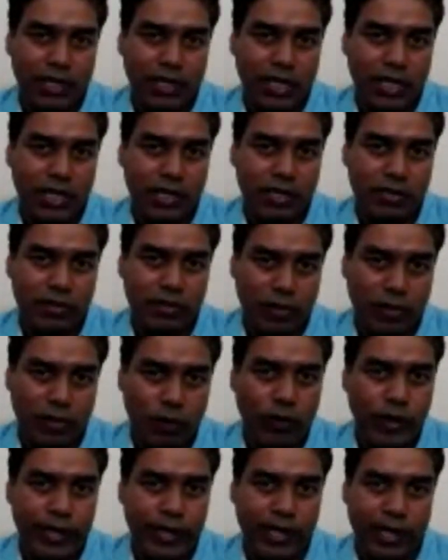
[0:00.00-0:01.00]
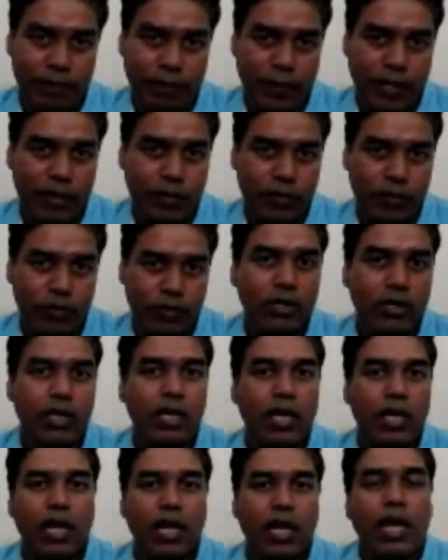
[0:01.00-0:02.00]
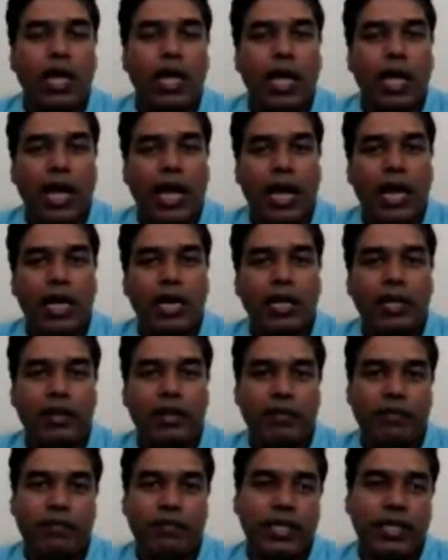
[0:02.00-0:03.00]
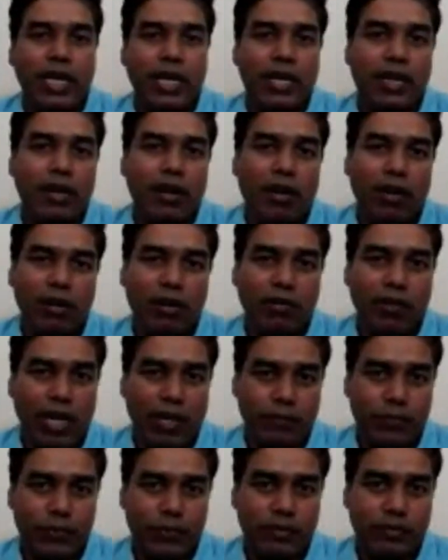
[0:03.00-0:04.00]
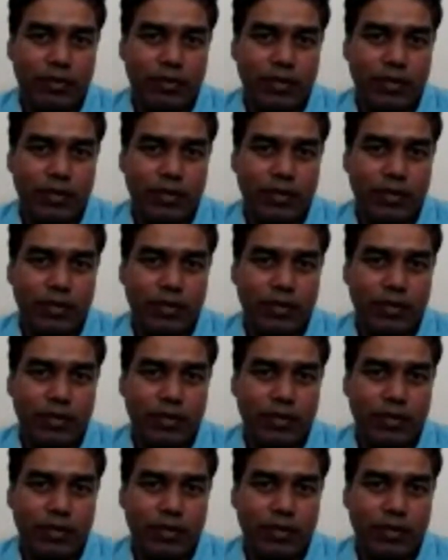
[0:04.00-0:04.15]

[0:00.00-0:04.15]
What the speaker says: And if there are a lot of absorption in the material, then